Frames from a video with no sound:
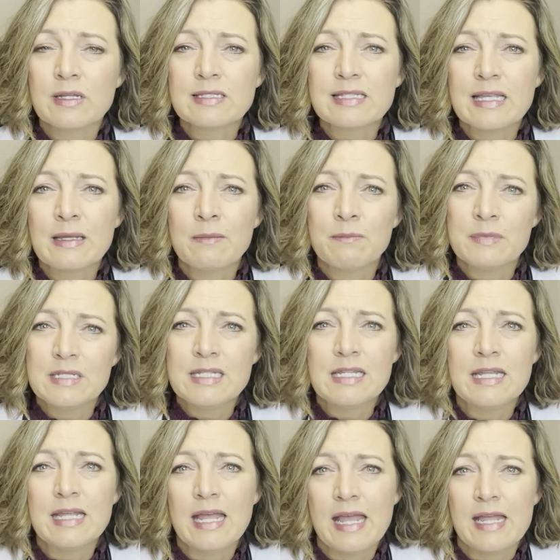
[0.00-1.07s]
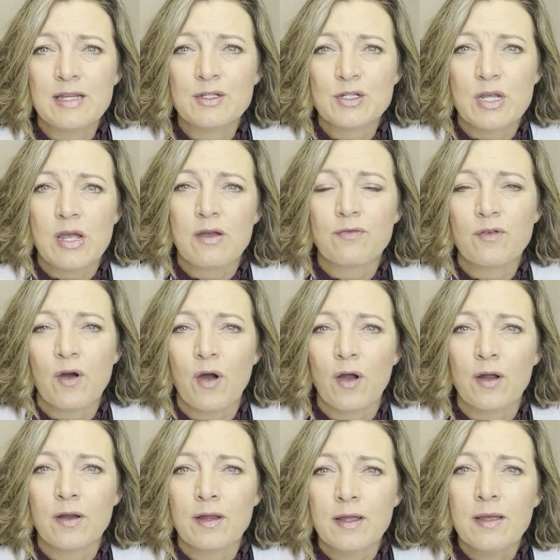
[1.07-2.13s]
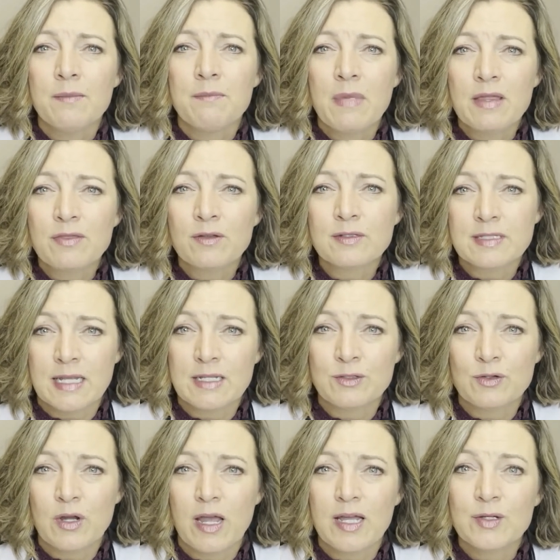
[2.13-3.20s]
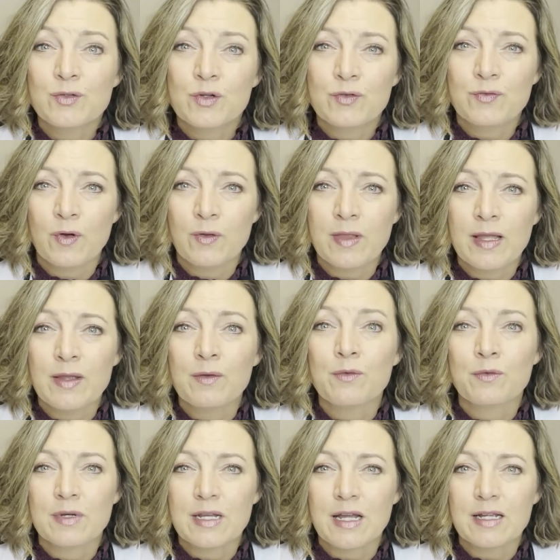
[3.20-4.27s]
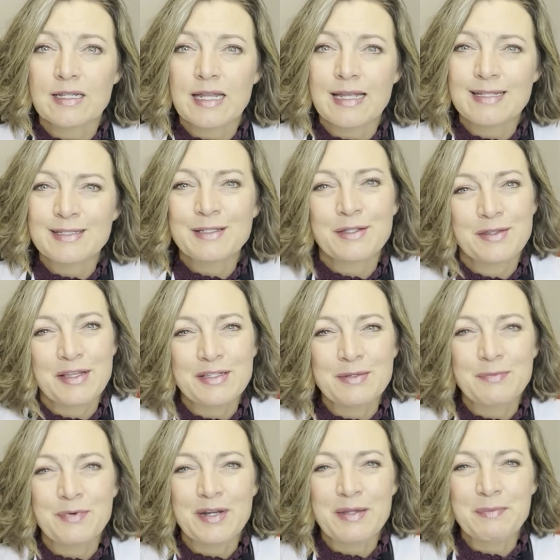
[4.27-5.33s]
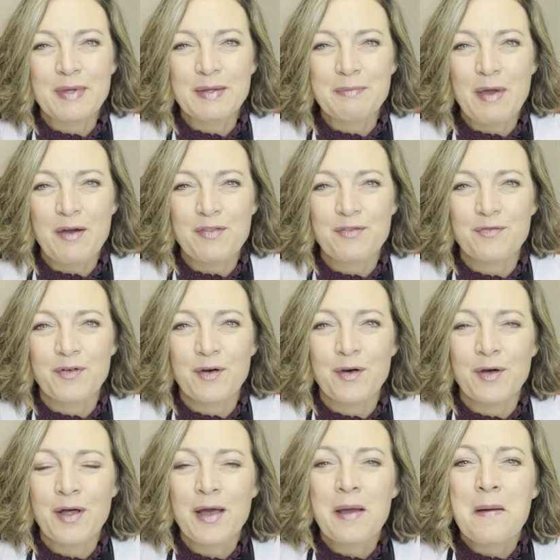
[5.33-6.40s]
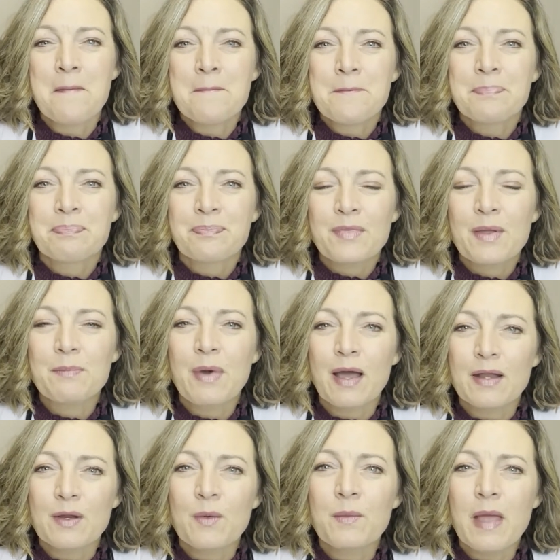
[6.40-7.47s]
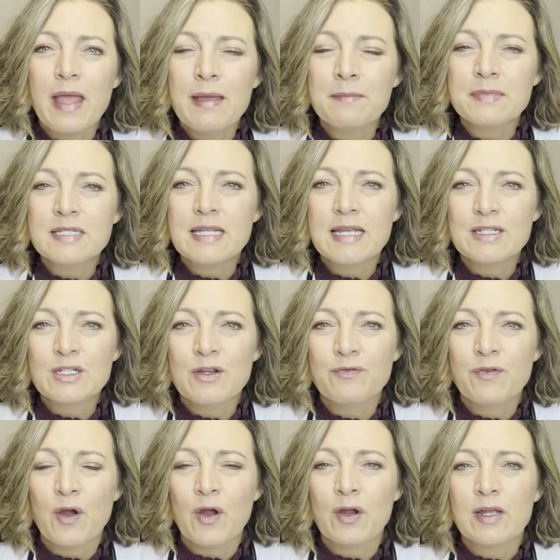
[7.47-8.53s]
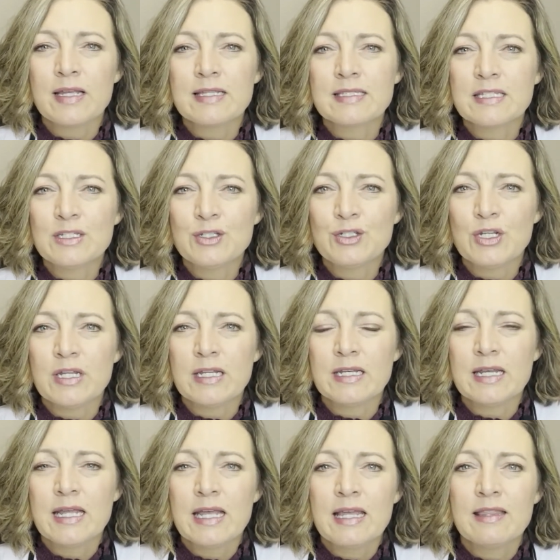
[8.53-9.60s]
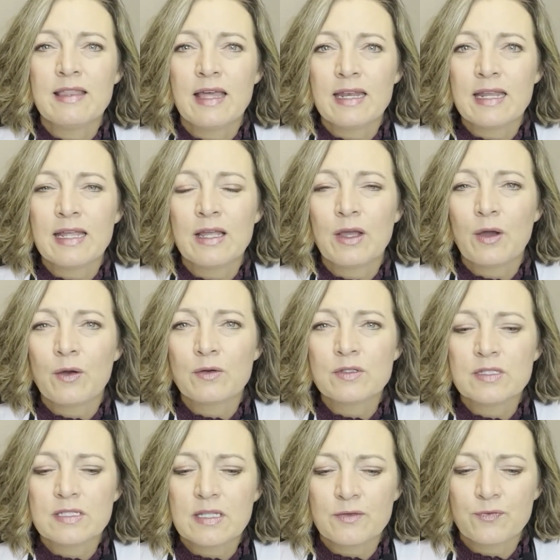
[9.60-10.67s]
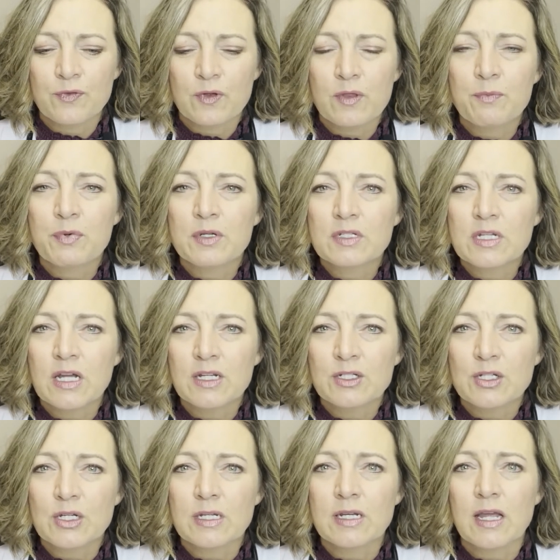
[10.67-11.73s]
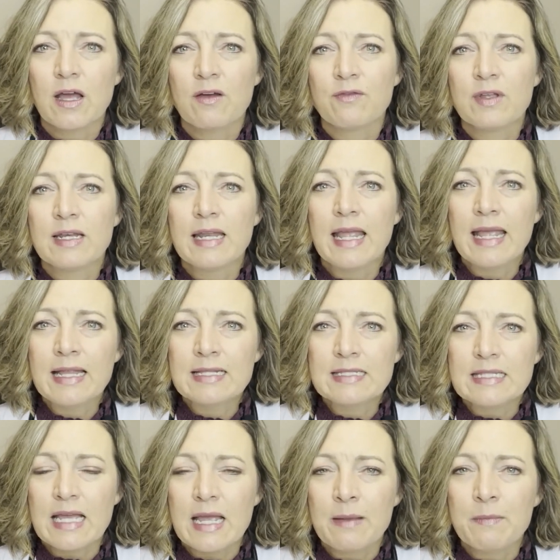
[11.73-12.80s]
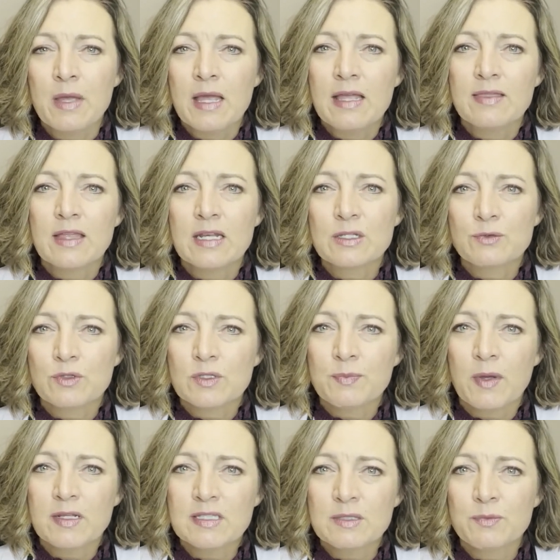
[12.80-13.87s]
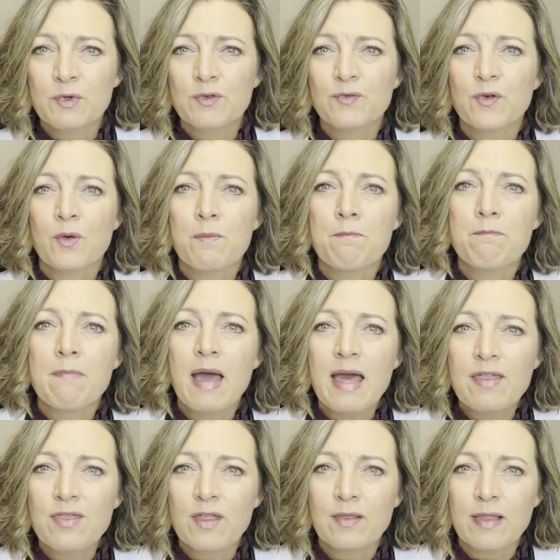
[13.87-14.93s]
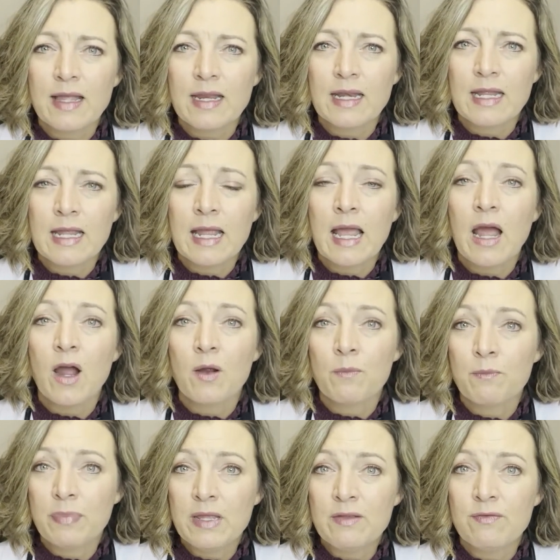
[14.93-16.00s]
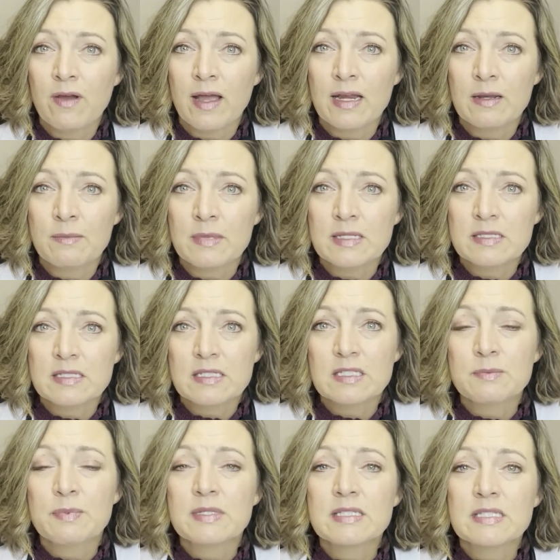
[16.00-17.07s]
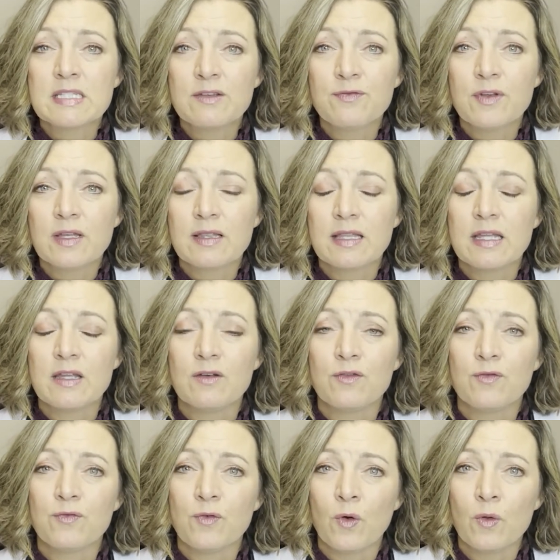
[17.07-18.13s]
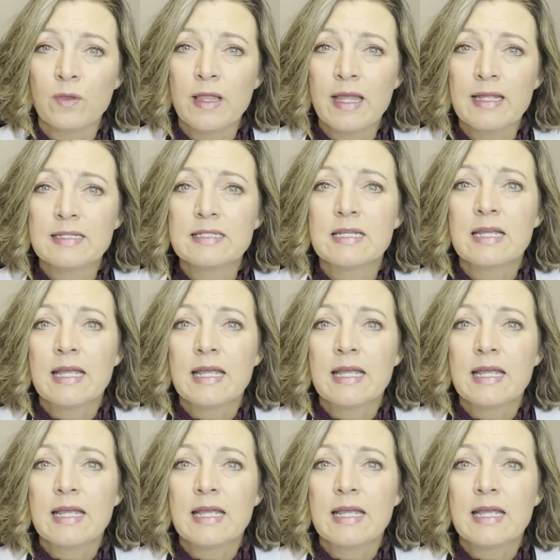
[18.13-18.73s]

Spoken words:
as MTHFR, methyl tetrahydrofolate reductase. That's a pretty big mouthful. But MTHFR is a gene that encodes for the production of an enzyme that is responsible for methylating our B vitamins, specifically folate